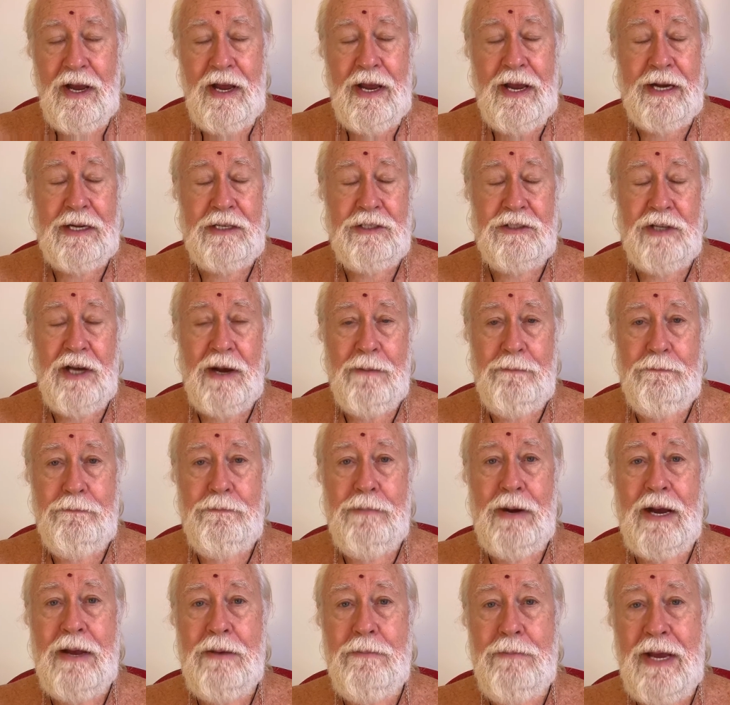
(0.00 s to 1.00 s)
except
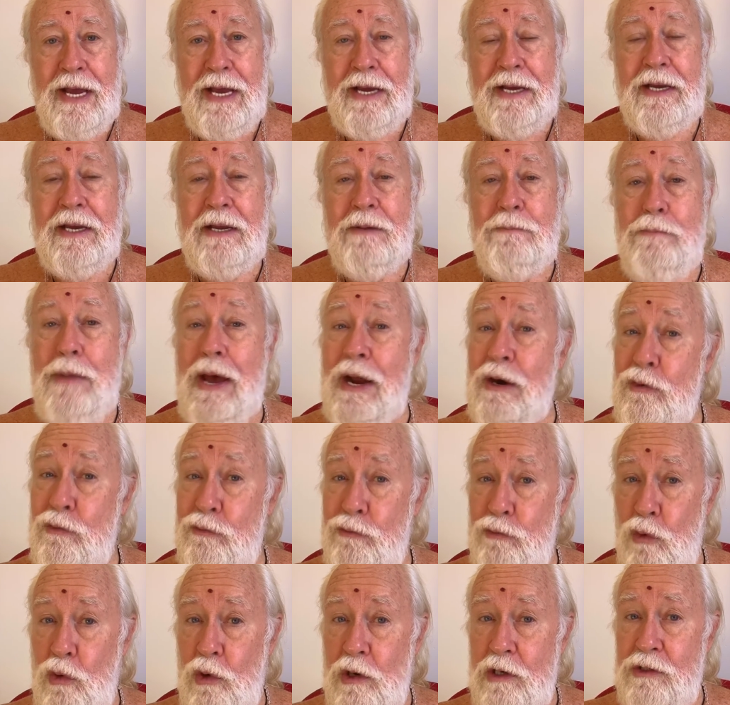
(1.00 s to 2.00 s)
by making
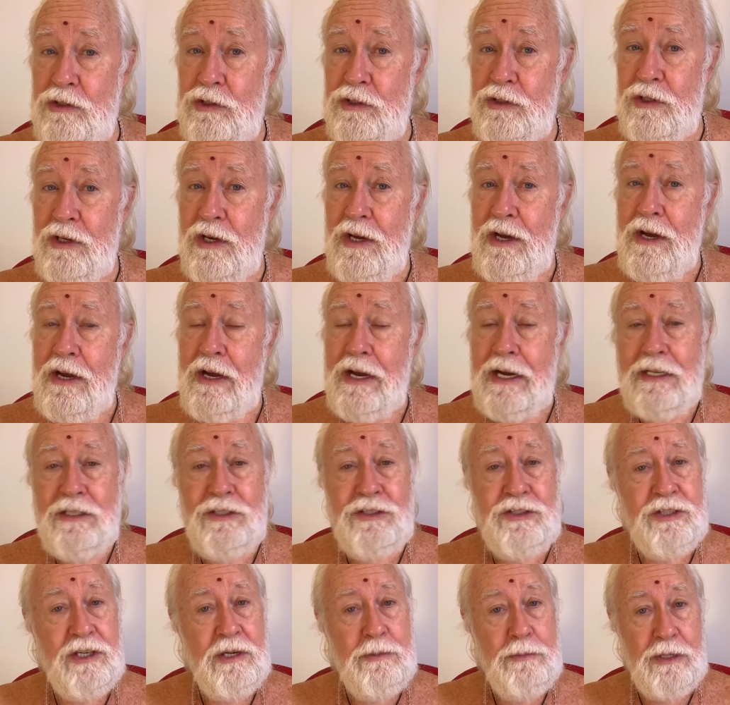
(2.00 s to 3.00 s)
metaphors and
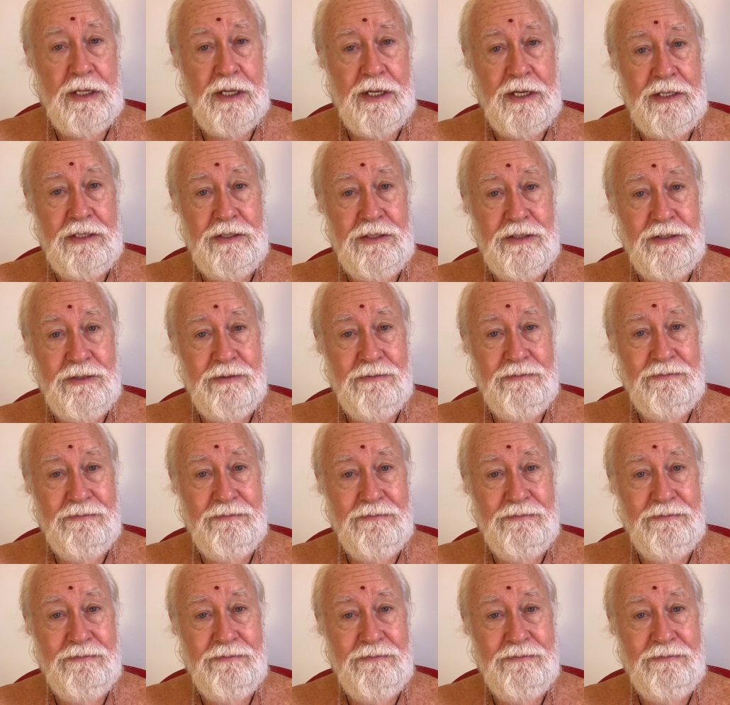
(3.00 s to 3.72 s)
similes